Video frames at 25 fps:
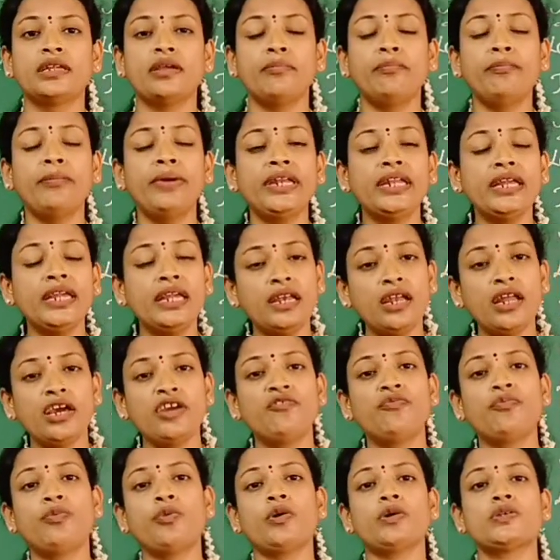Many
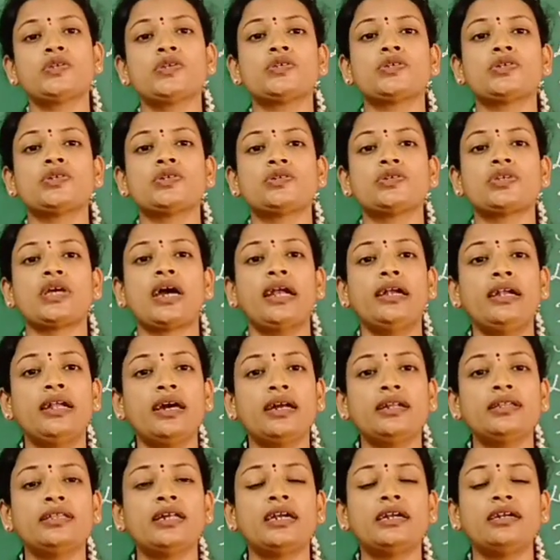life processes,
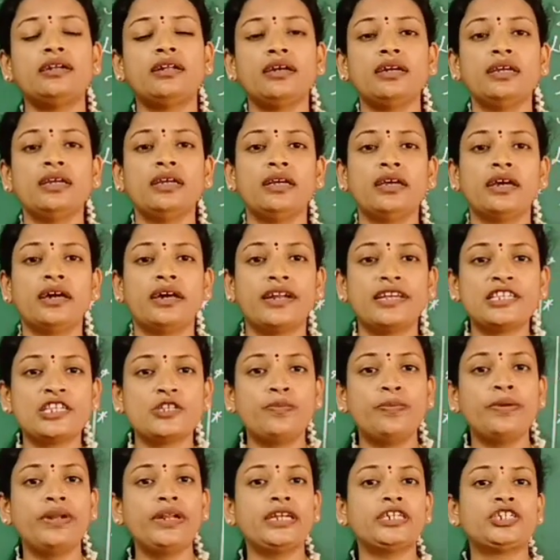under that
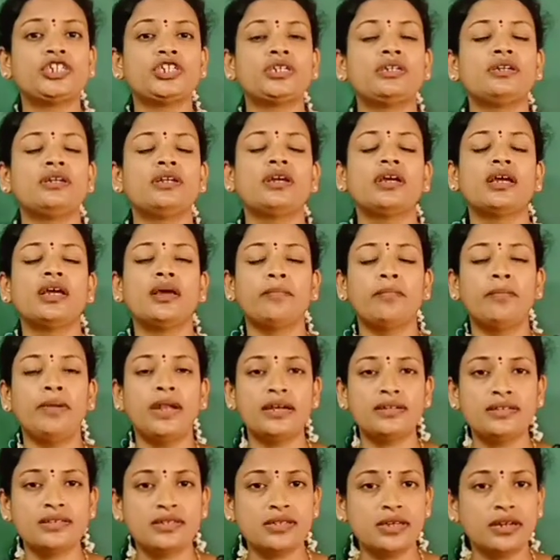respiration,
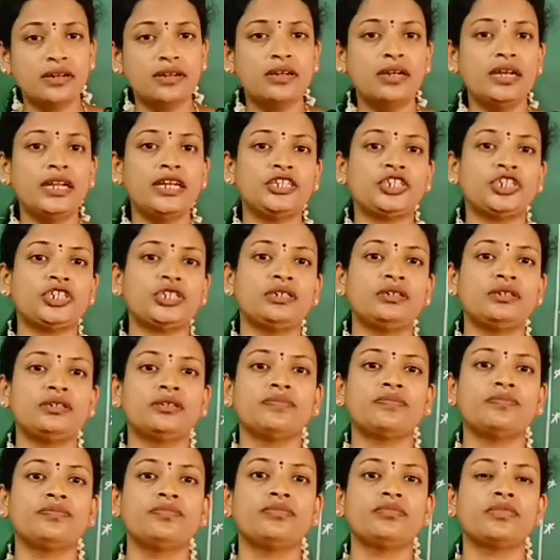blood
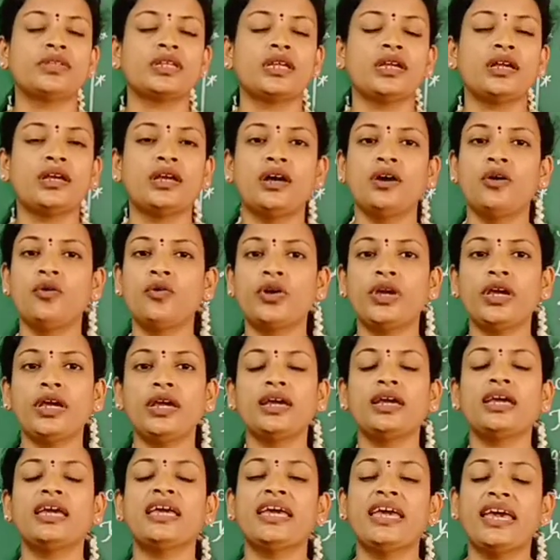circulation,
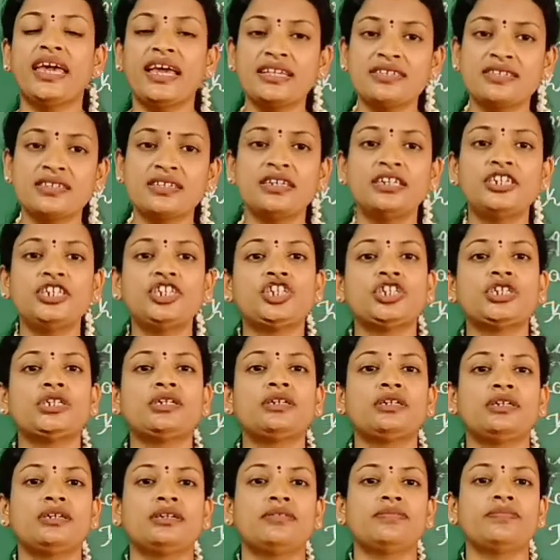okay,
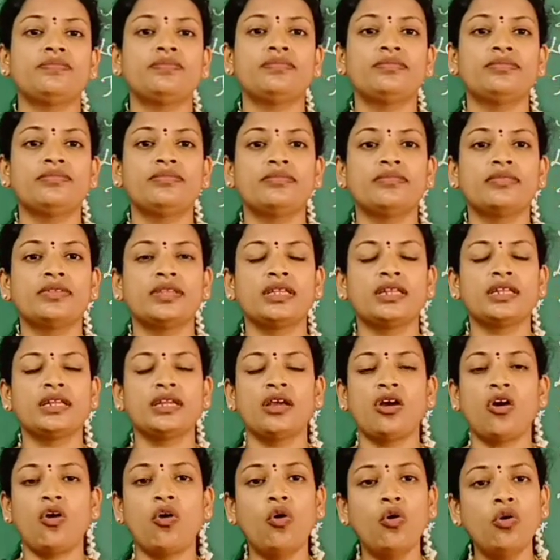excretion,
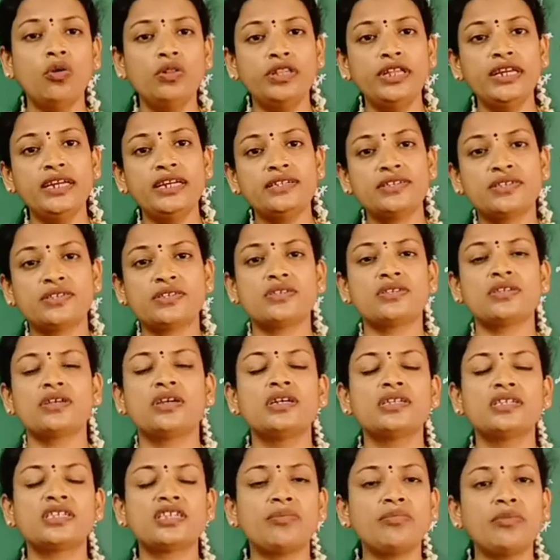all
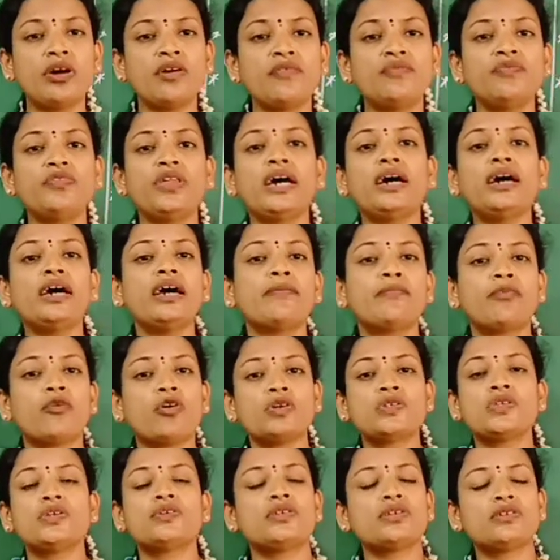these, some of the
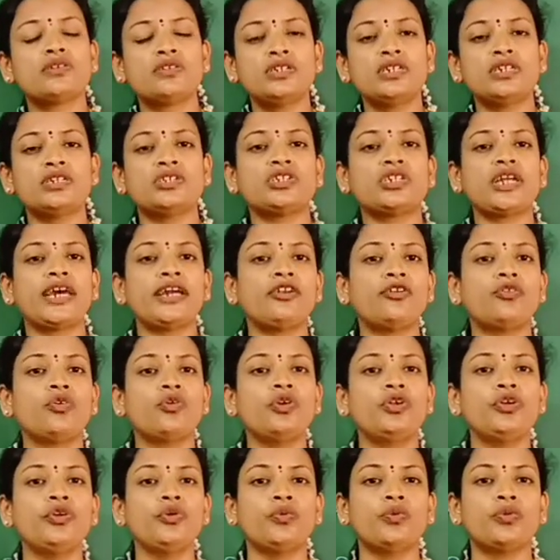processes just I
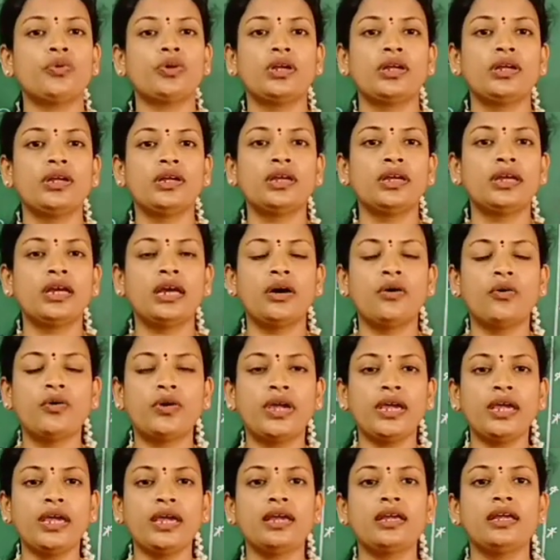told you.
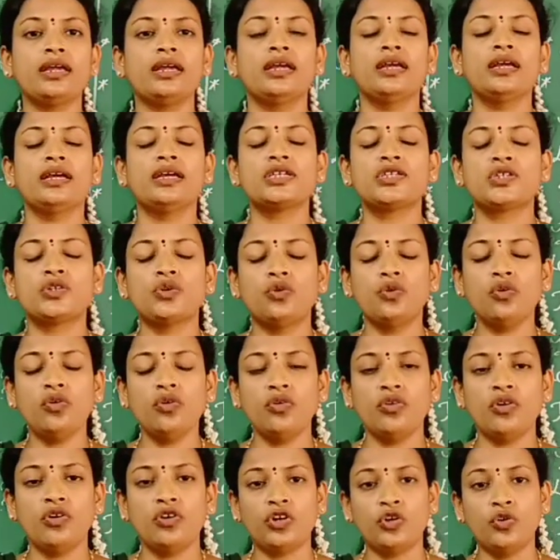Okay,
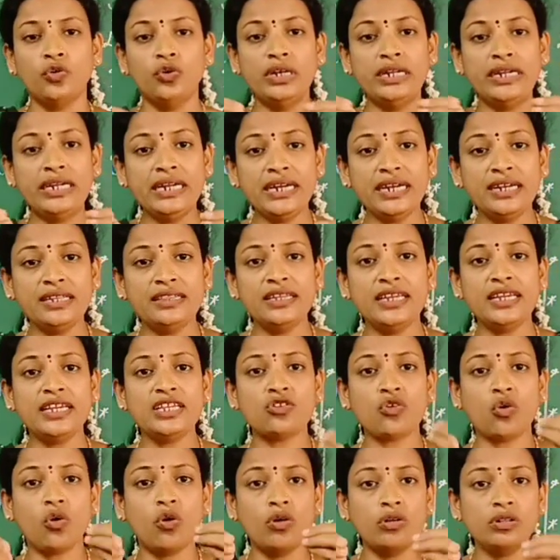so to
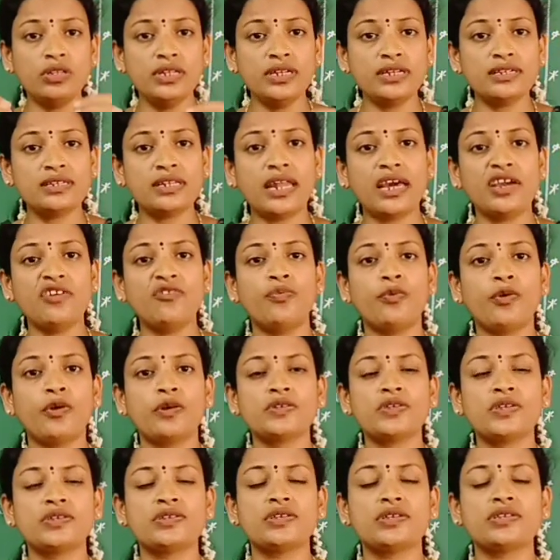lead all these life
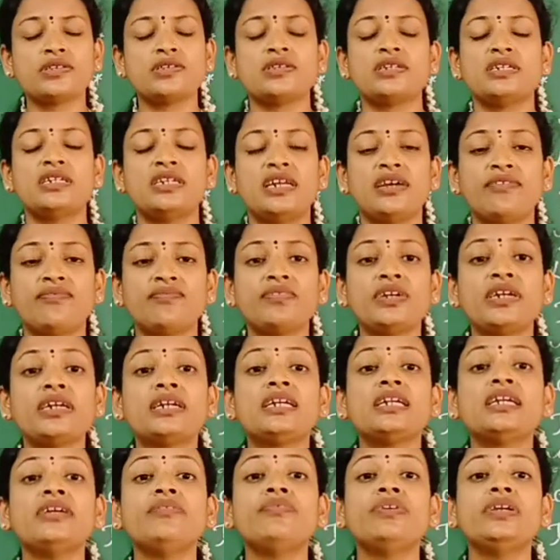processes,
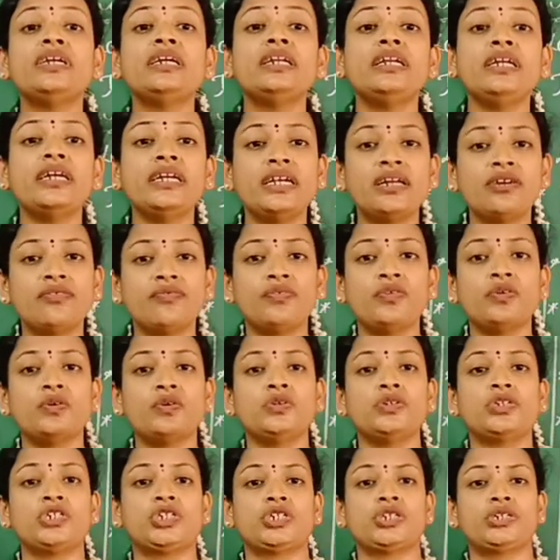definitely we need a
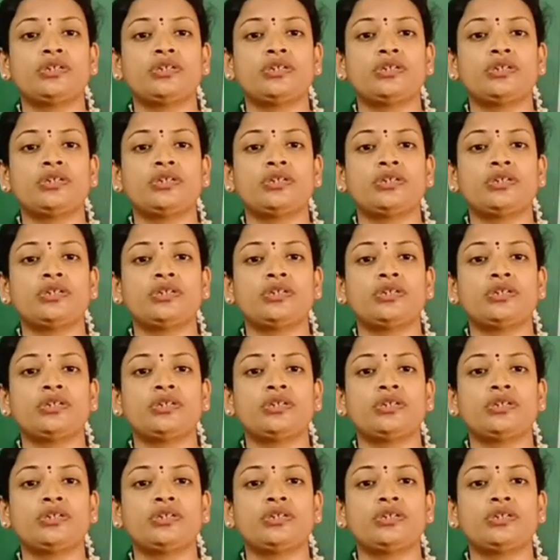food.